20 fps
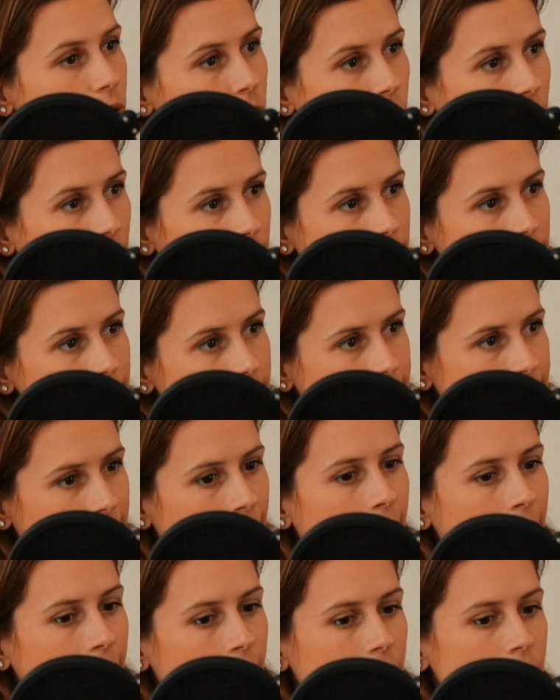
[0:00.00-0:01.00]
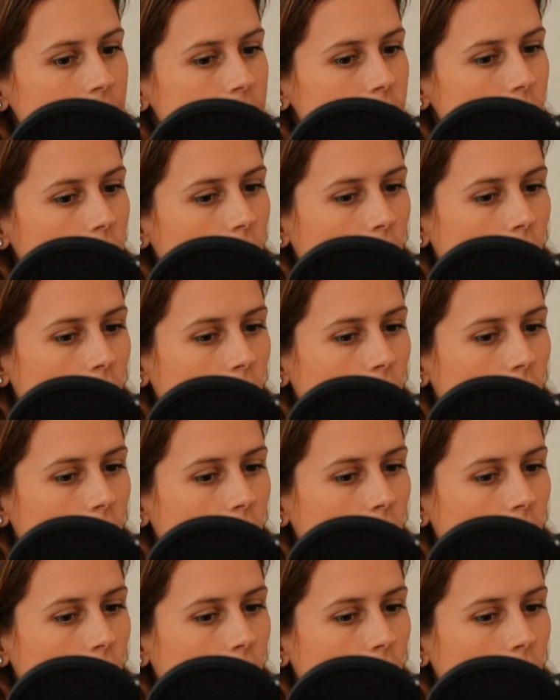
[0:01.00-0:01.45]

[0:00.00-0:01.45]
to understand